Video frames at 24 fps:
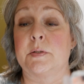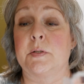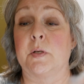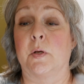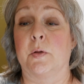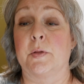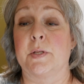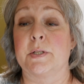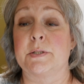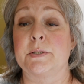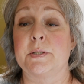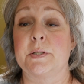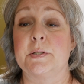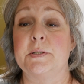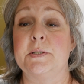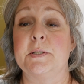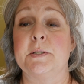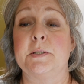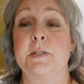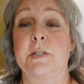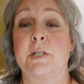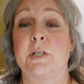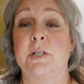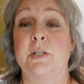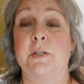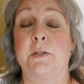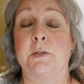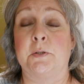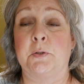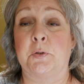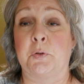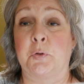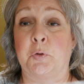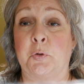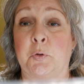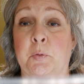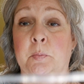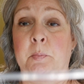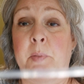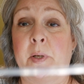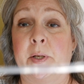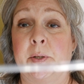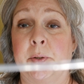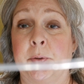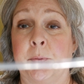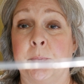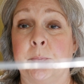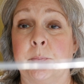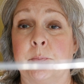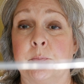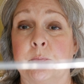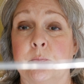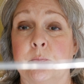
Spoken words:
So this is a tube.